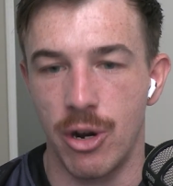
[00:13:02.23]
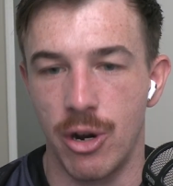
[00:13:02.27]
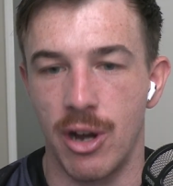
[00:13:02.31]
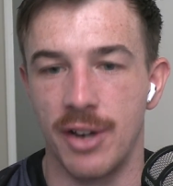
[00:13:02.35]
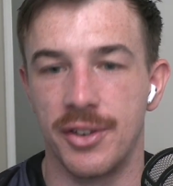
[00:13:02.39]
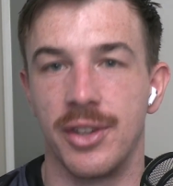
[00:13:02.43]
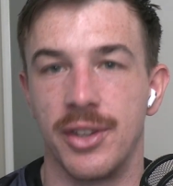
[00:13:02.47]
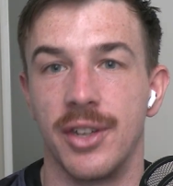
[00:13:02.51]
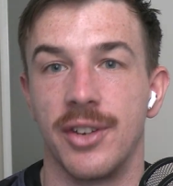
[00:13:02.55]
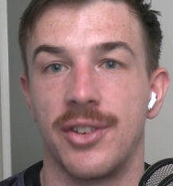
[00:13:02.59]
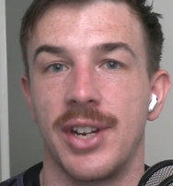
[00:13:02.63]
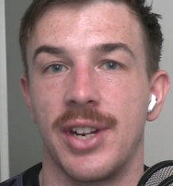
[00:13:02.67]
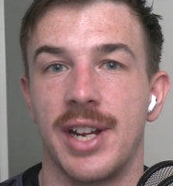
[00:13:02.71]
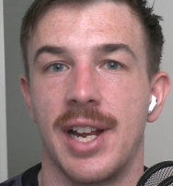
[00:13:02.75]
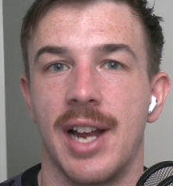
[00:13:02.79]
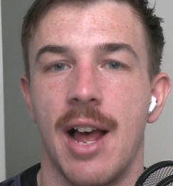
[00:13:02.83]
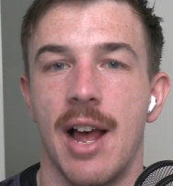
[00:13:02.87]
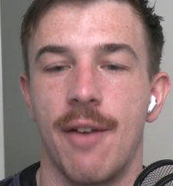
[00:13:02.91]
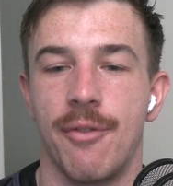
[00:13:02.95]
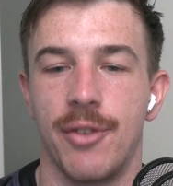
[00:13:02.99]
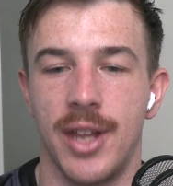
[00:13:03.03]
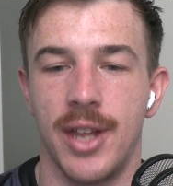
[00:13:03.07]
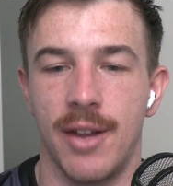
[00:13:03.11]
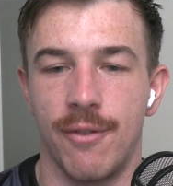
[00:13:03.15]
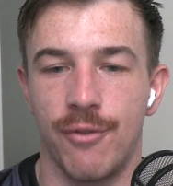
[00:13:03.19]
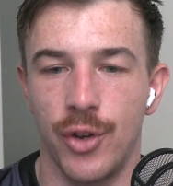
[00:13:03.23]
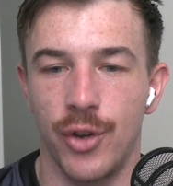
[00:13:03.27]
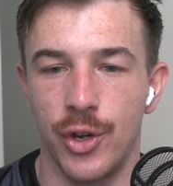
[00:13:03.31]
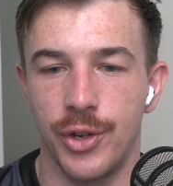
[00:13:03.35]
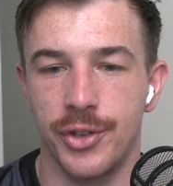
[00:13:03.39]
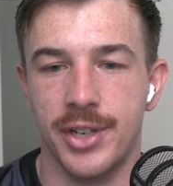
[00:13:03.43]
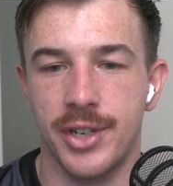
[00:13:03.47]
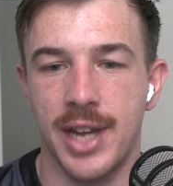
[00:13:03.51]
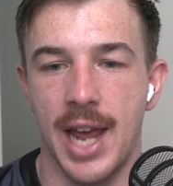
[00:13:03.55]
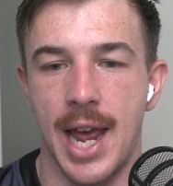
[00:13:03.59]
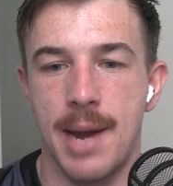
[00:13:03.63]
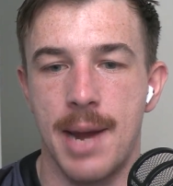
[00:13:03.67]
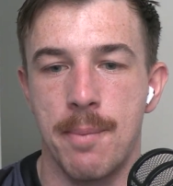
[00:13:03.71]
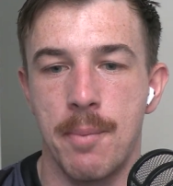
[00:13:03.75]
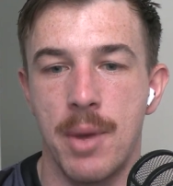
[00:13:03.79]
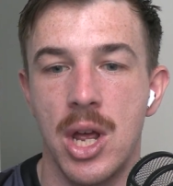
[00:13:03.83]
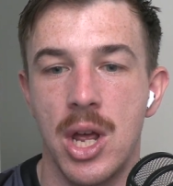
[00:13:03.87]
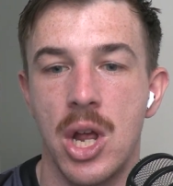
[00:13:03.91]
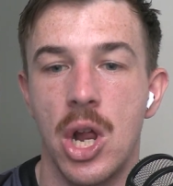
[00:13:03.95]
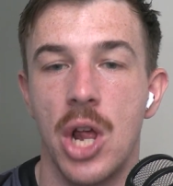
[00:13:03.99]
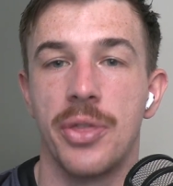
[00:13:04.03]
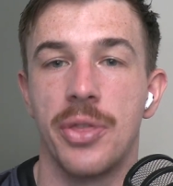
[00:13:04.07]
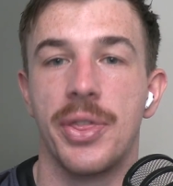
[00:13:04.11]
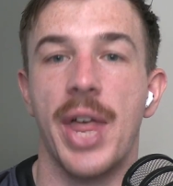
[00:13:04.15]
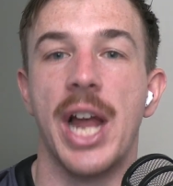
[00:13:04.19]
guys in the second half in that first game.
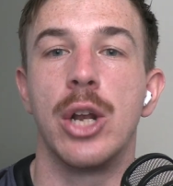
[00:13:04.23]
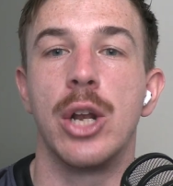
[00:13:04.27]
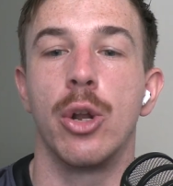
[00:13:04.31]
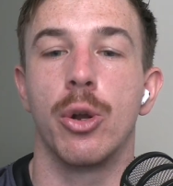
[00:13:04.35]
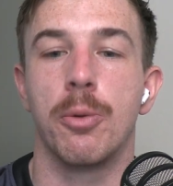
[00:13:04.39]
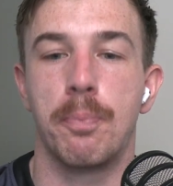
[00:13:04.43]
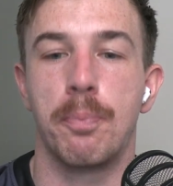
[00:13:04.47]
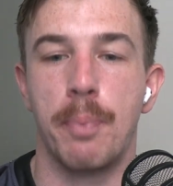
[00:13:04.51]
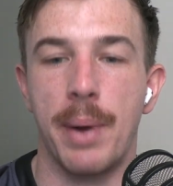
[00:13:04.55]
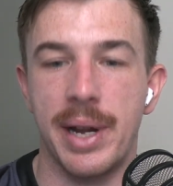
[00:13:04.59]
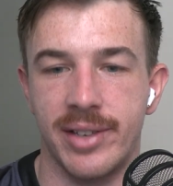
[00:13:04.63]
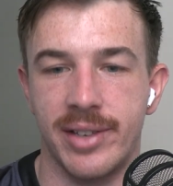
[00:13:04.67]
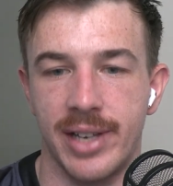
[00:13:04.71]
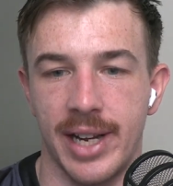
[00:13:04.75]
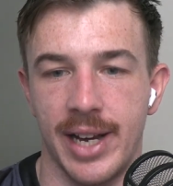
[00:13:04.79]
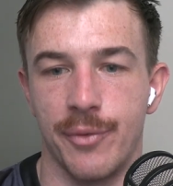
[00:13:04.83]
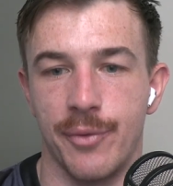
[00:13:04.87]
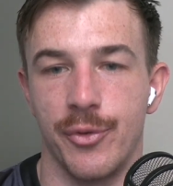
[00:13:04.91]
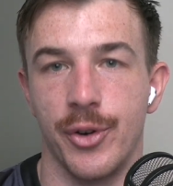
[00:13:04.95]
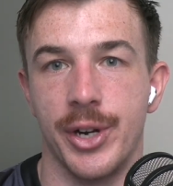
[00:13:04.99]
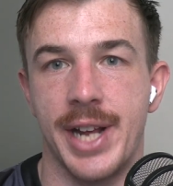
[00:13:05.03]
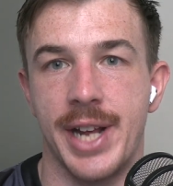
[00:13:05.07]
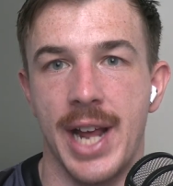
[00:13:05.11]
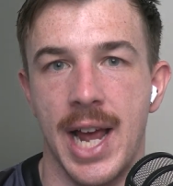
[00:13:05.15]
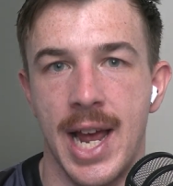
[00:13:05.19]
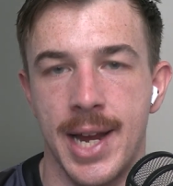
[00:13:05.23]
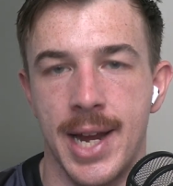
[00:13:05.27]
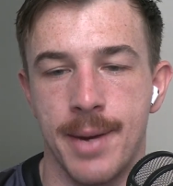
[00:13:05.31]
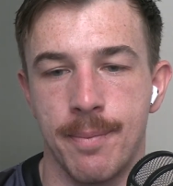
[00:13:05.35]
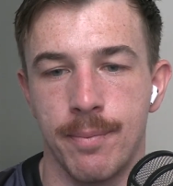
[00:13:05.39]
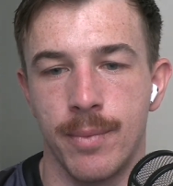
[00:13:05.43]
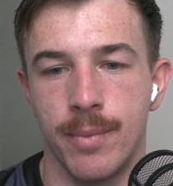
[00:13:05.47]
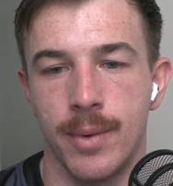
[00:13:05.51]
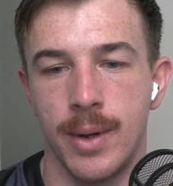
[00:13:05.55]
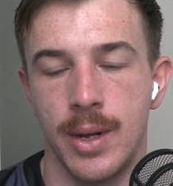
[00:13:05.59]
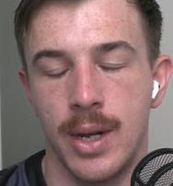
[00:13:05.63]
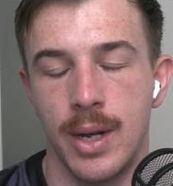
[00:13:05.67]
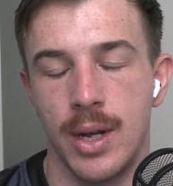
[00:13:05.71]
They looked better every game.